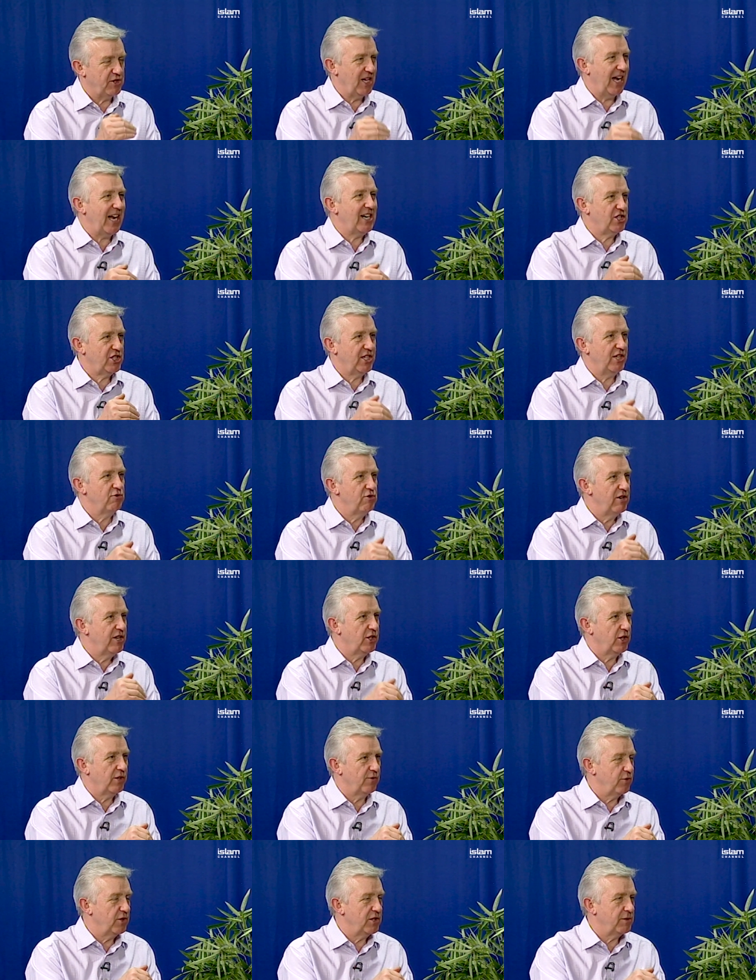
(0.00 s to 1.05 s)
which actually are
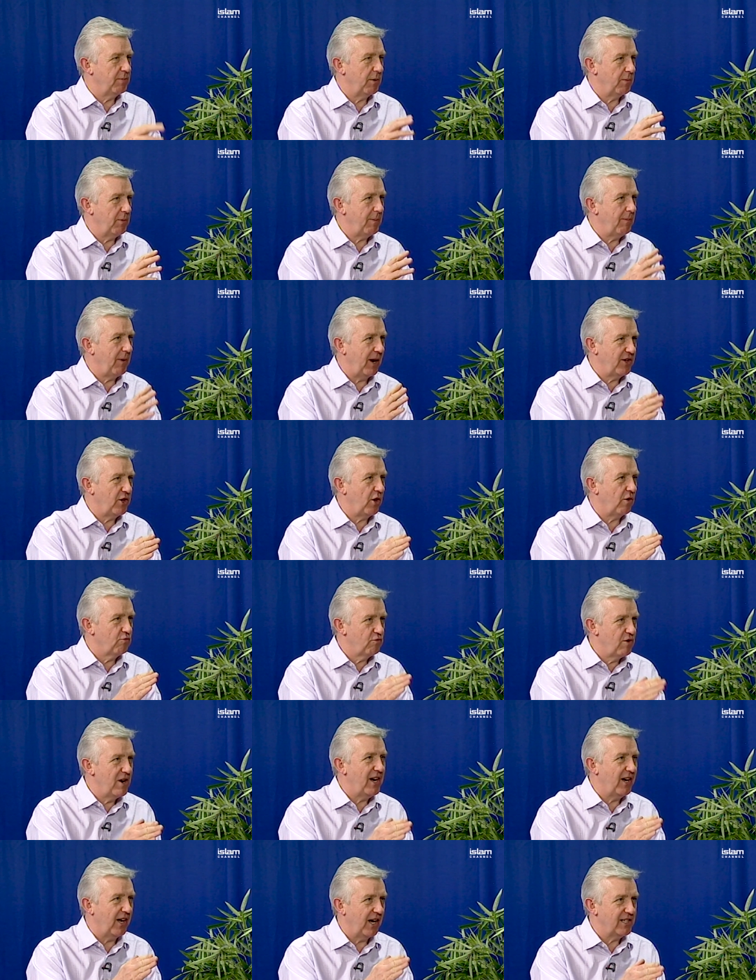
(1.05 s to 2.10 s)
really good for us, but we might not
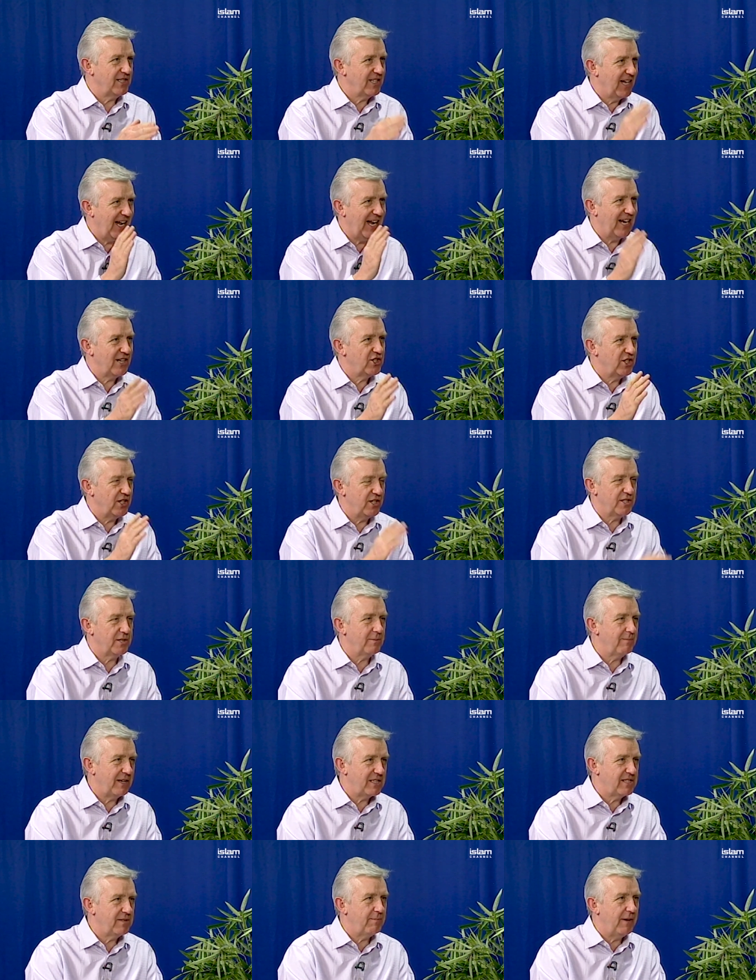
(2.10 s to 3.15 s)
realise actually
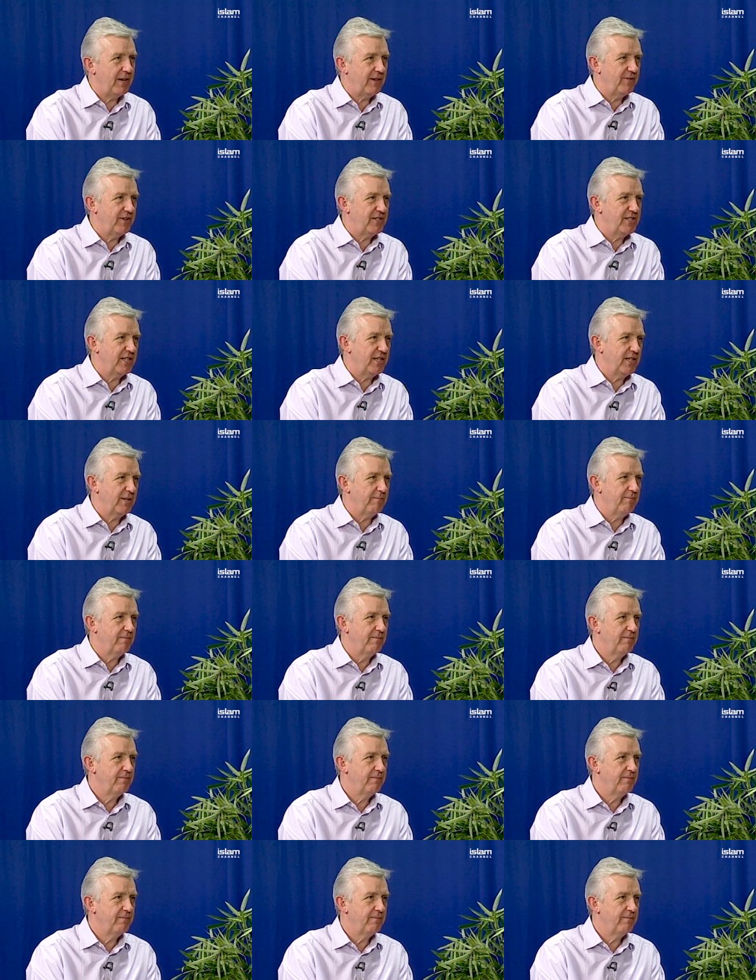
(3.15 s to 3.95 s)
there's a massive benefit in them.